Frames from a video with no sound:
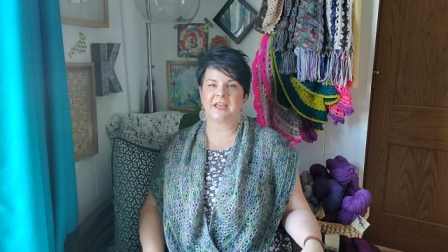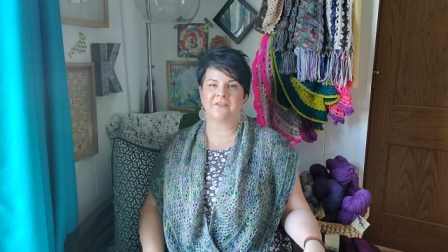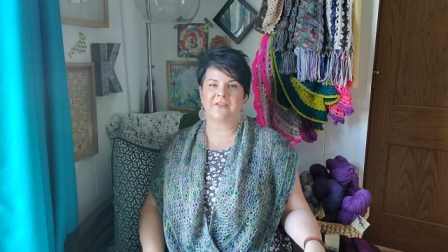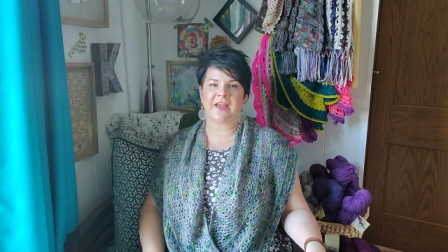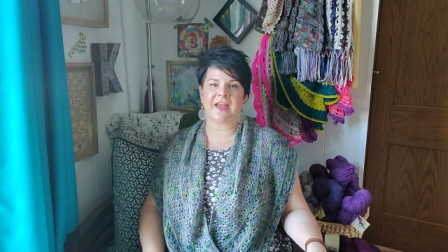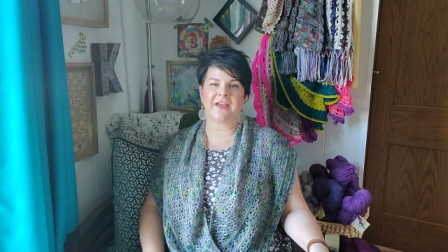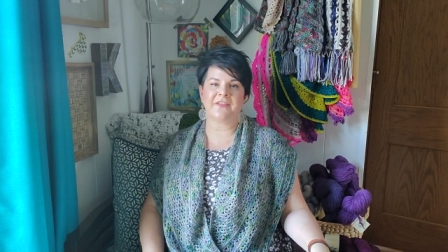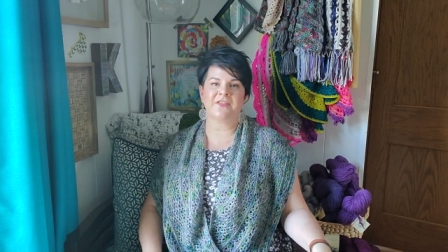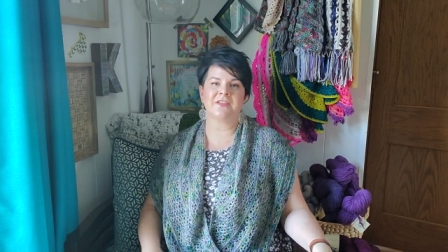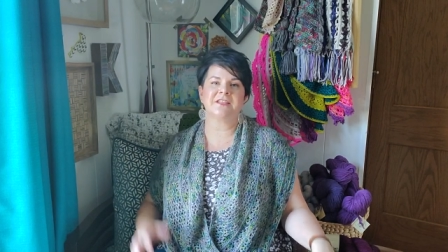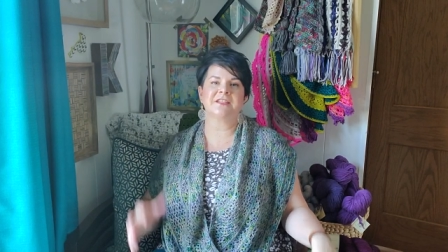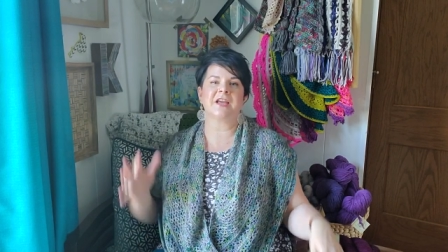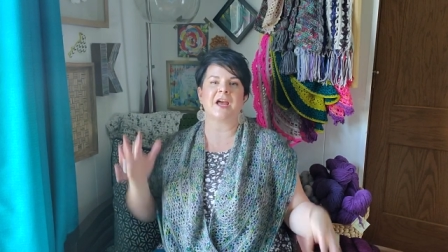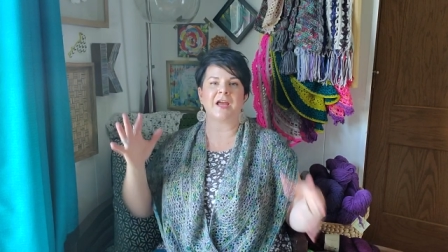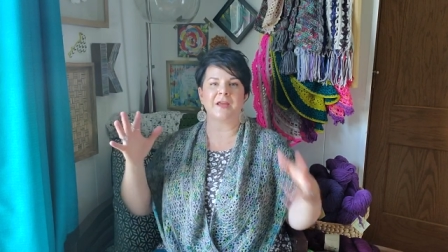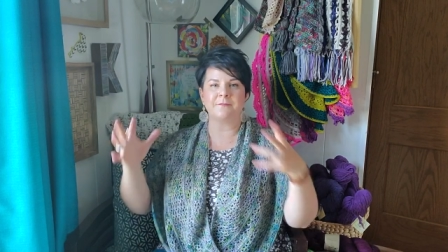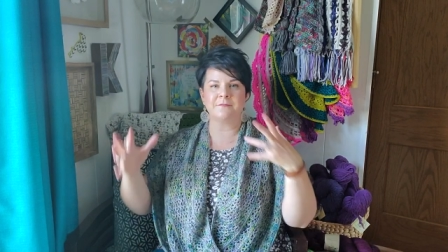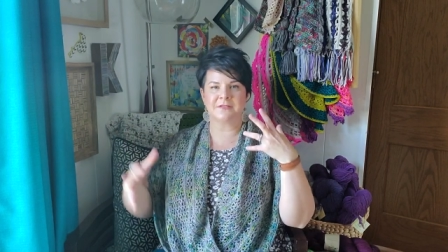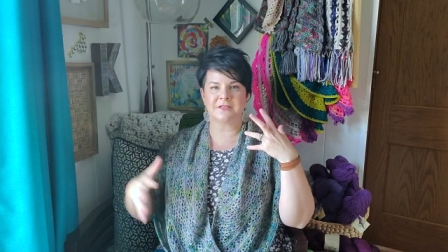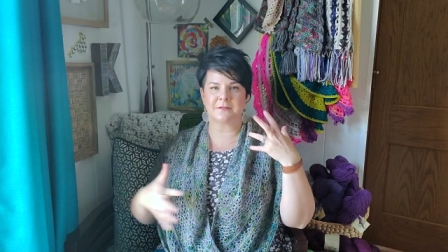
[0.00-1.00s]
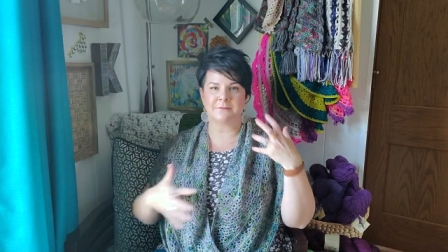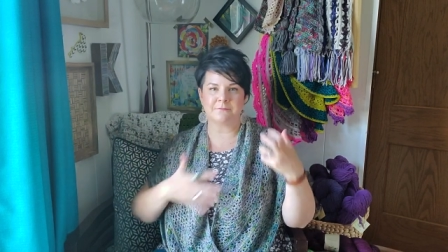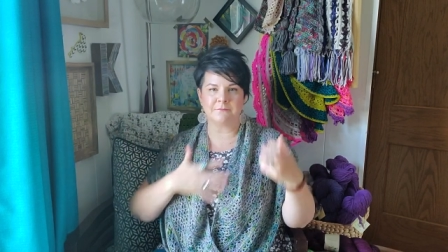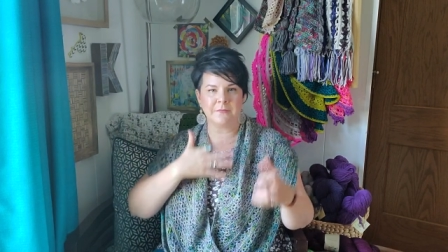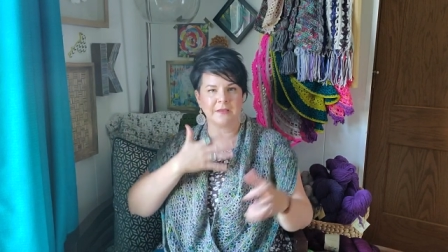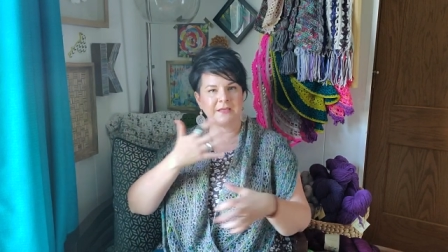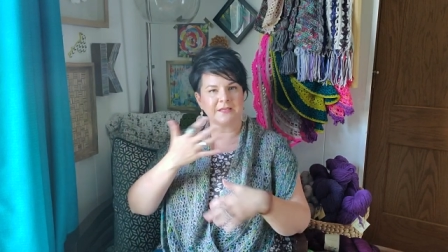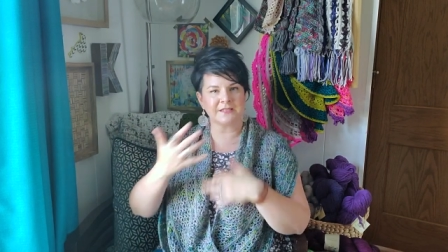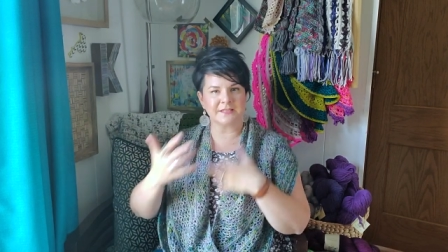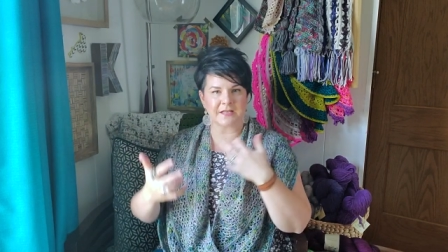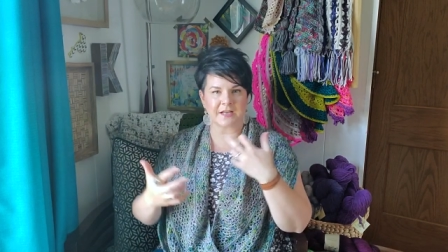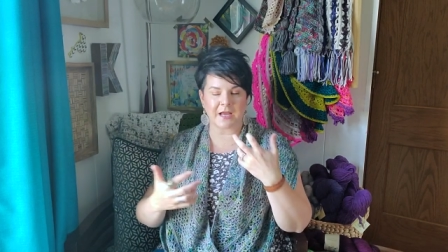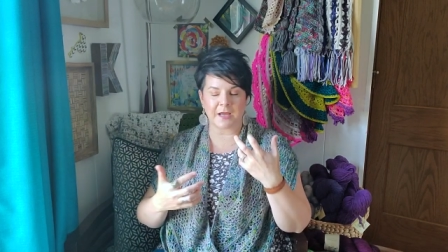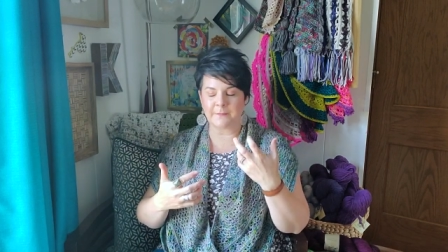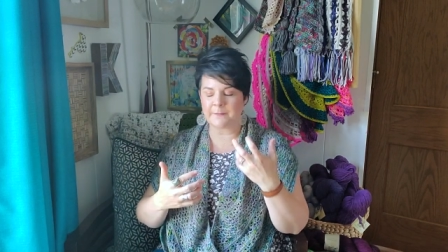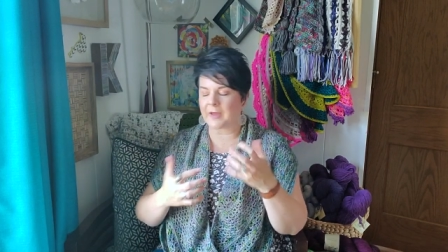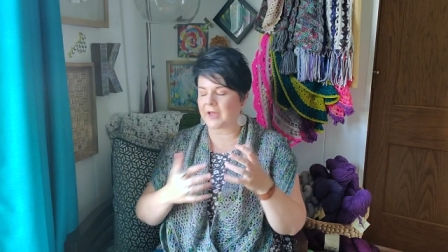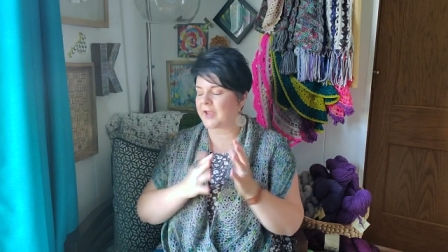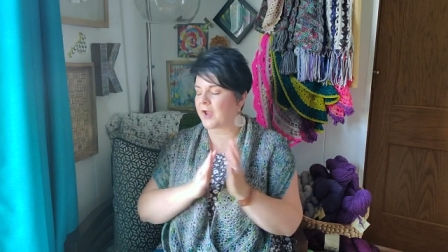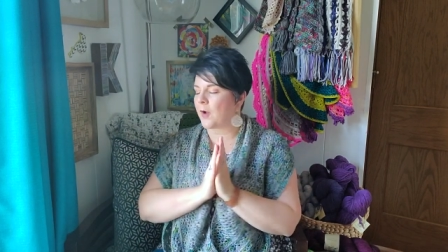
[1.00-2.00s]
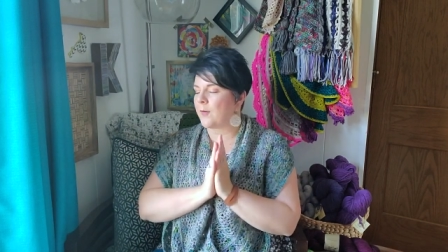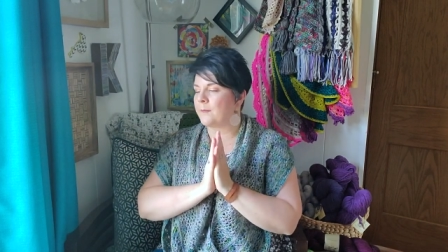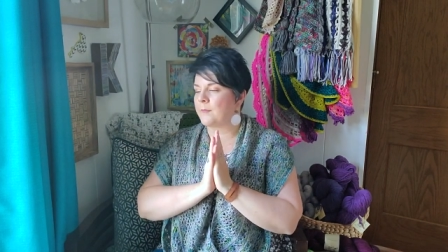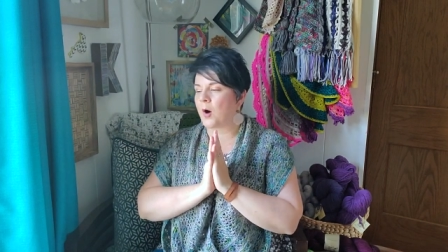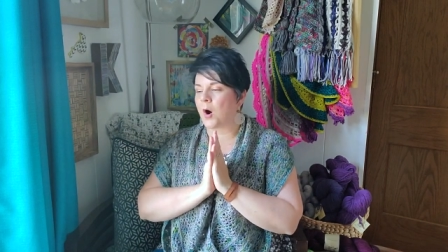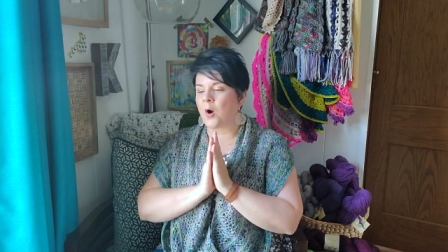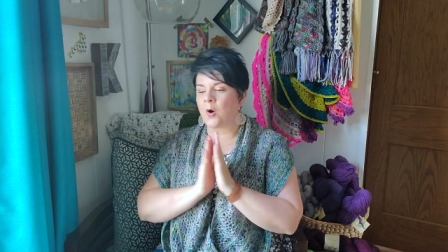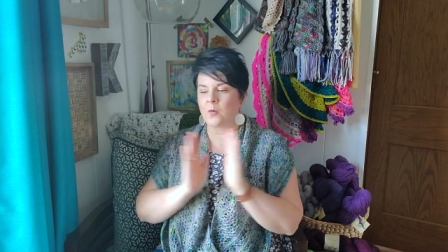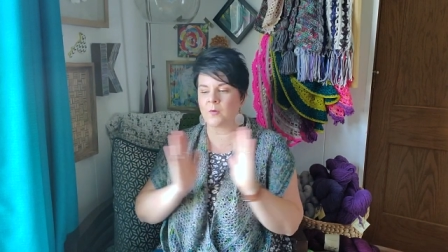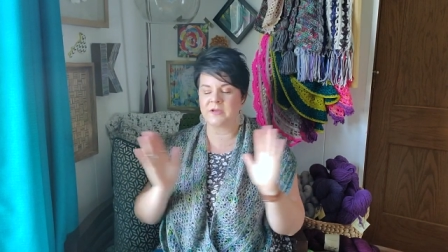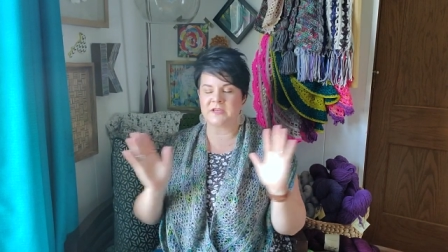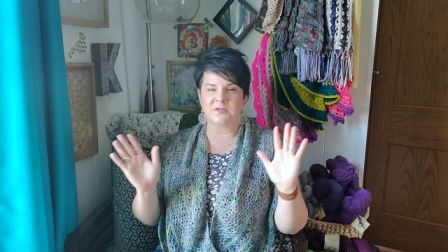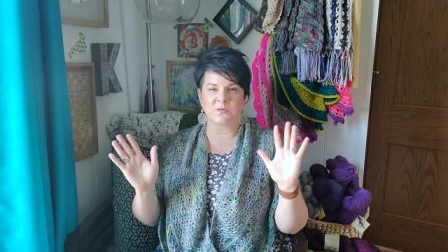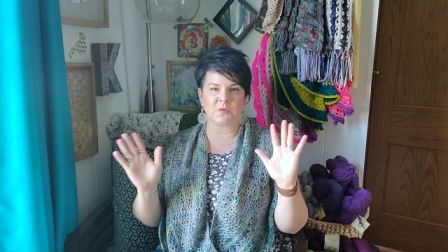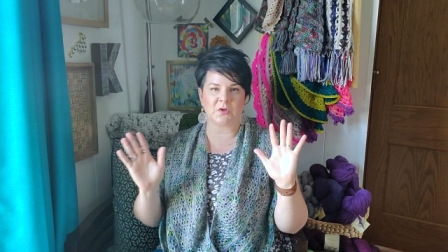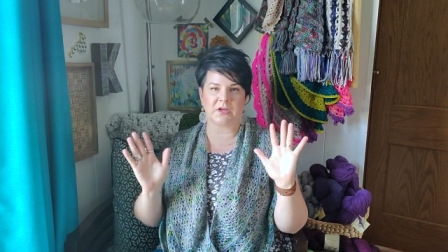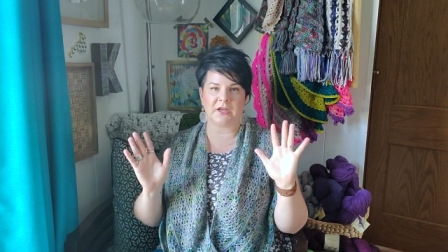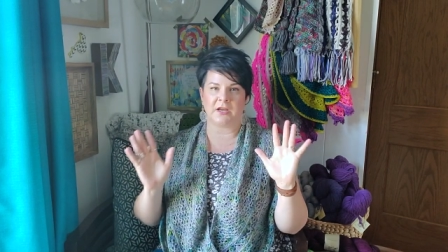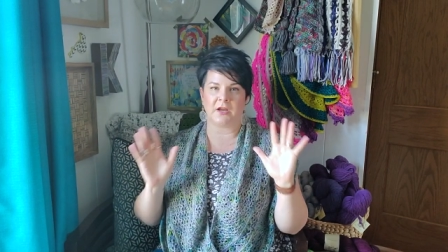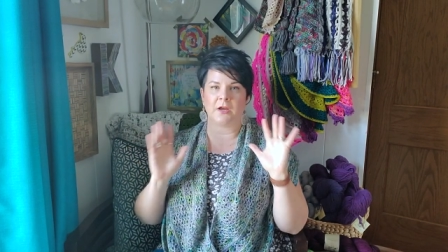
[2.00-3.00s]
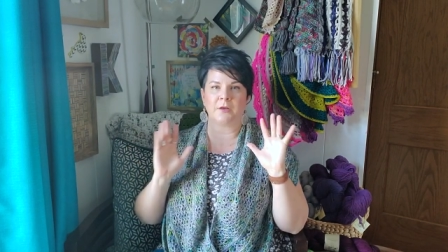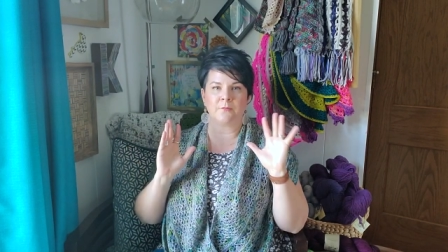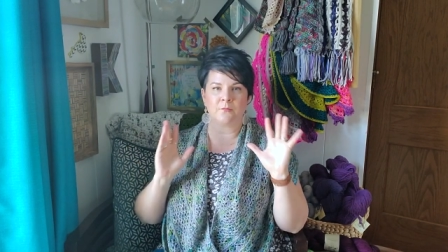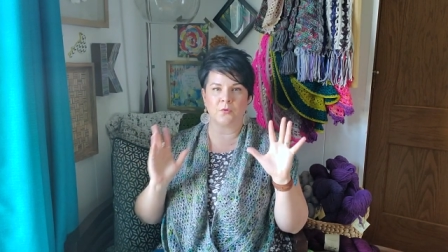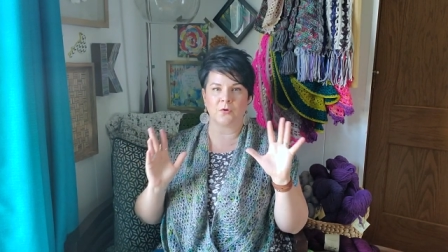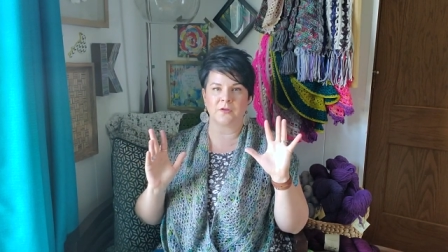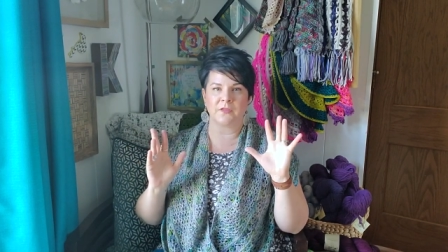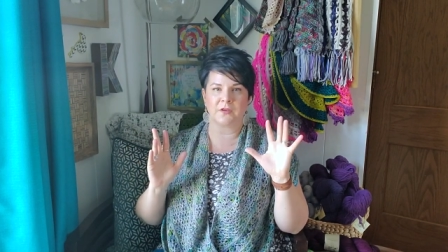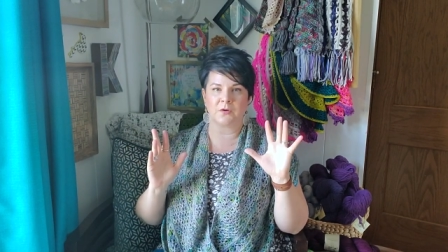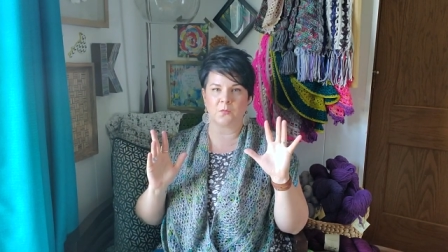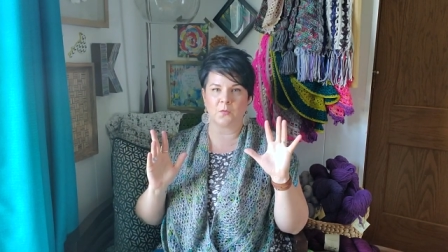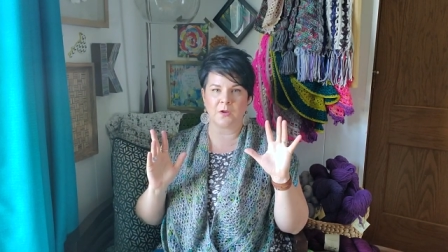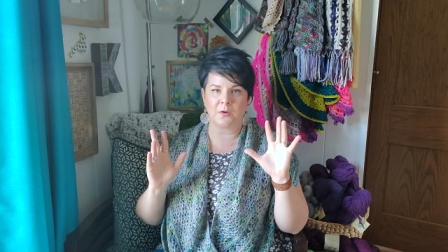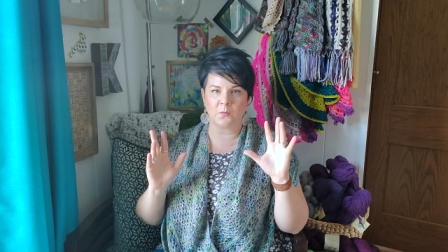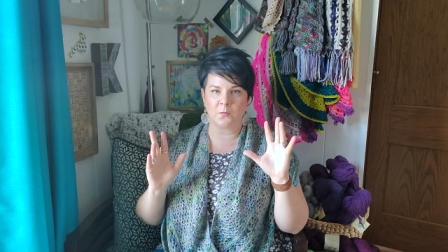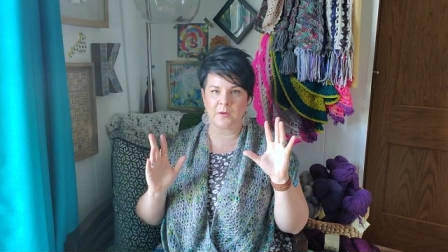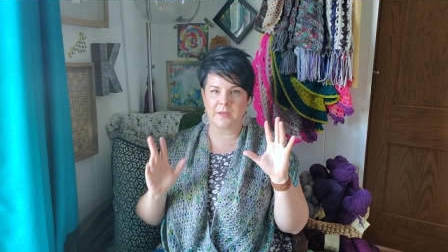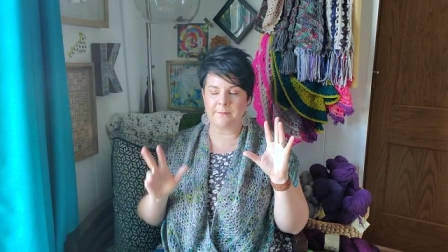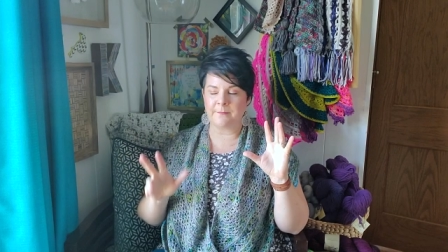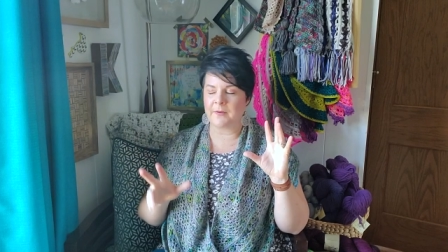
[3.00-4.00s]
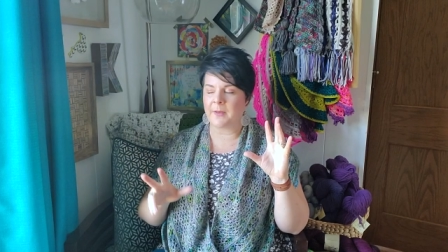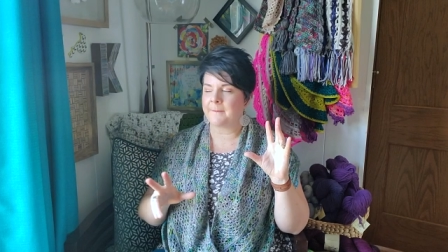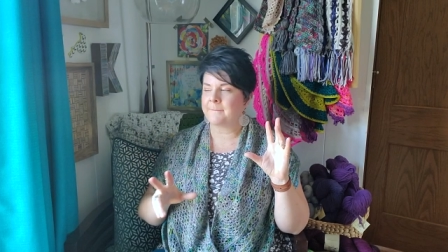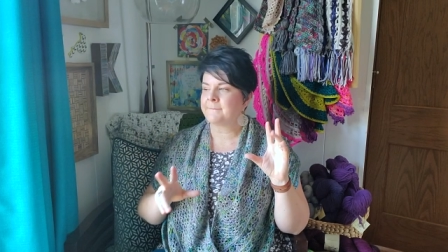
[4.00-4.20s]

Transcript: if I had the time to mix it up, I am always working on more than one whip.